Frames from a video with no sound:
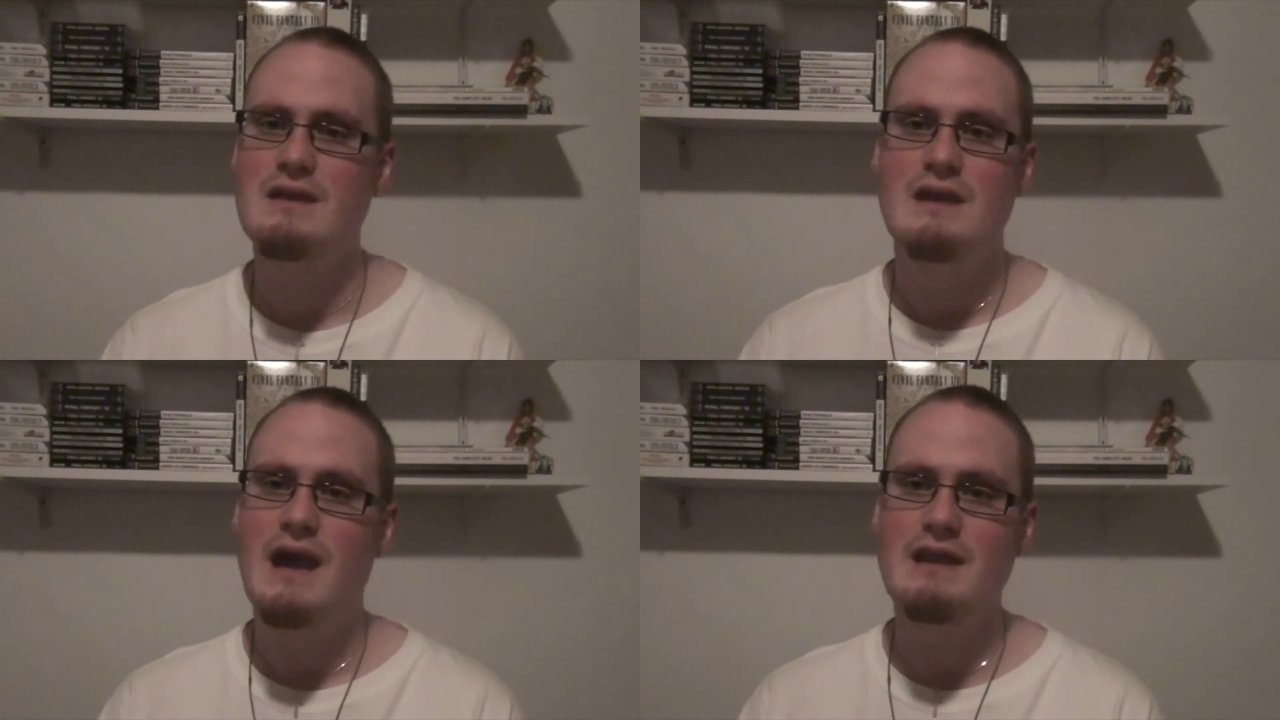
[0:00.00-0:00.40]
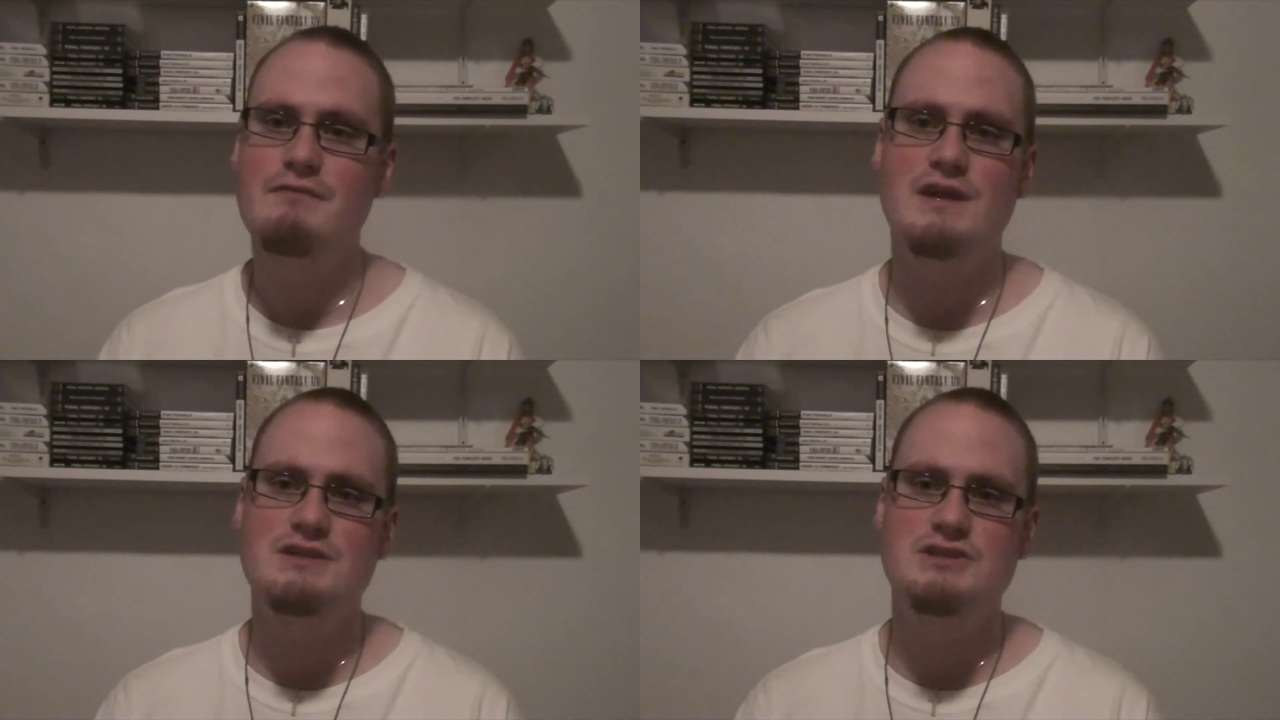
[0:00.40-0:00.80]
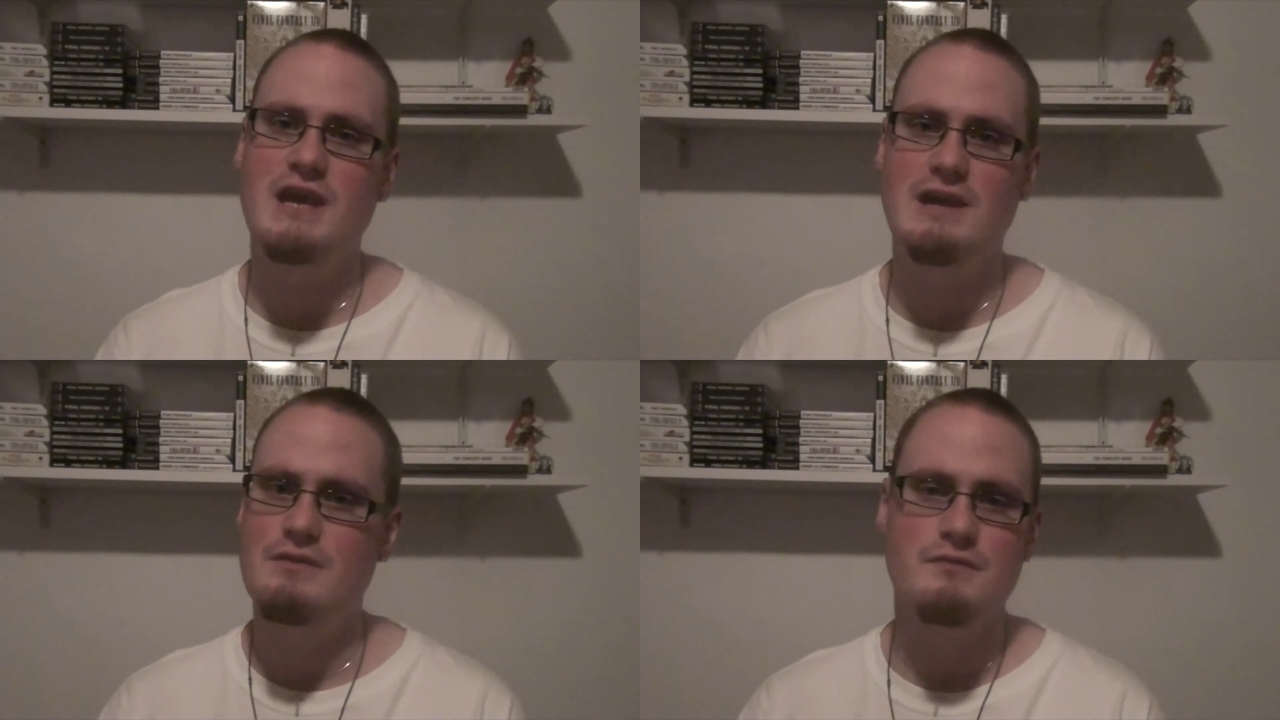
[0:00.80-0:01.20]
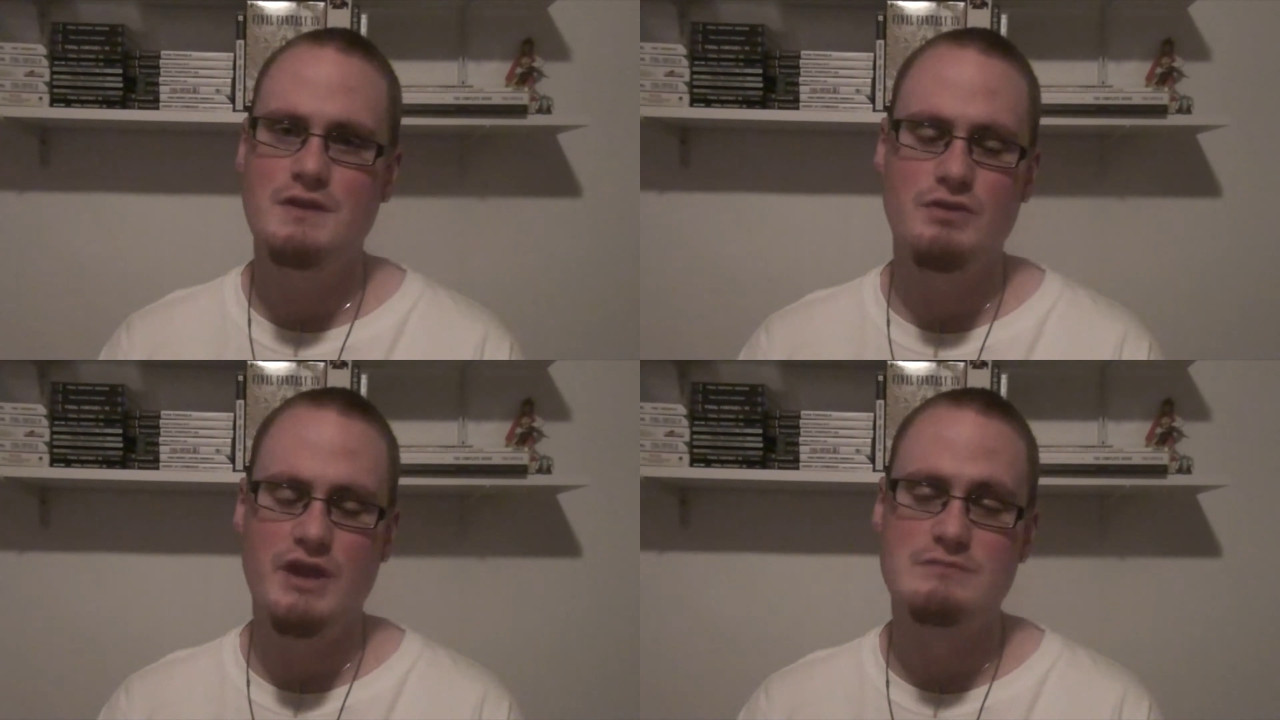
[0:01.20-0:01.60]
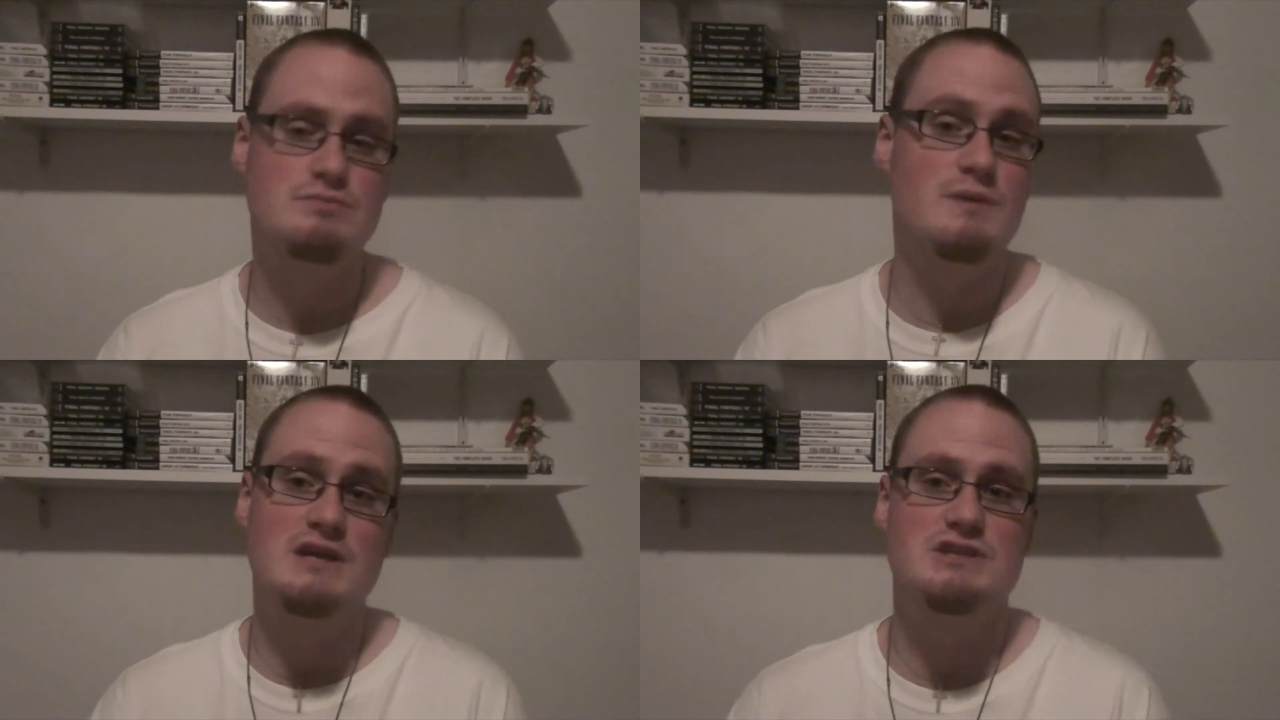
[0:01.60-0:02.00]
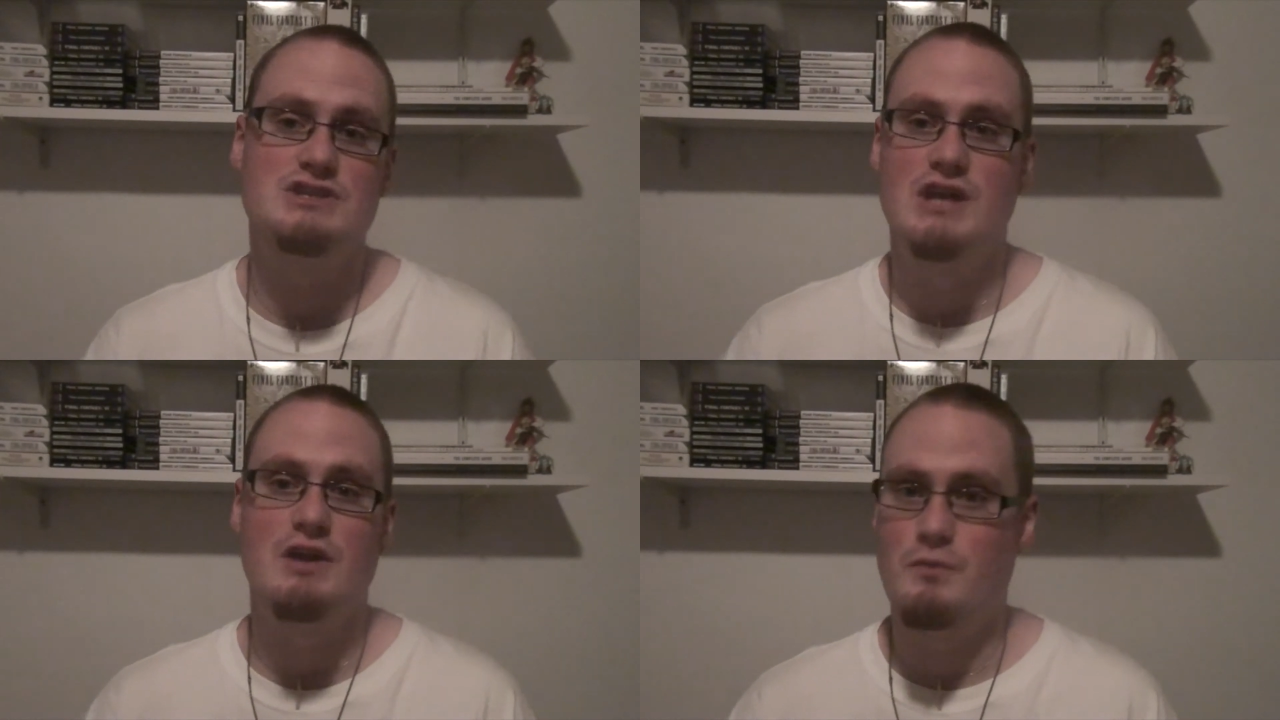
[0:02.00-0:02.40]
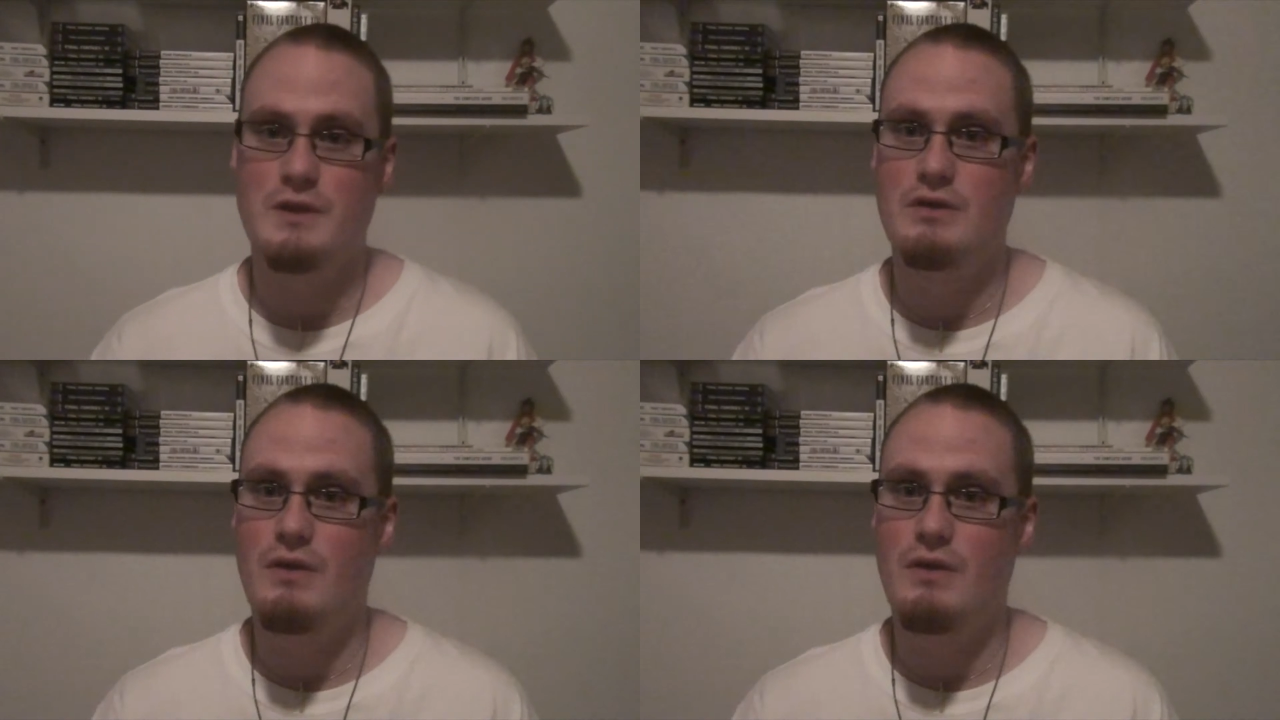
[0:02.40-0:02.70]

never get scared in video games, because it's not real.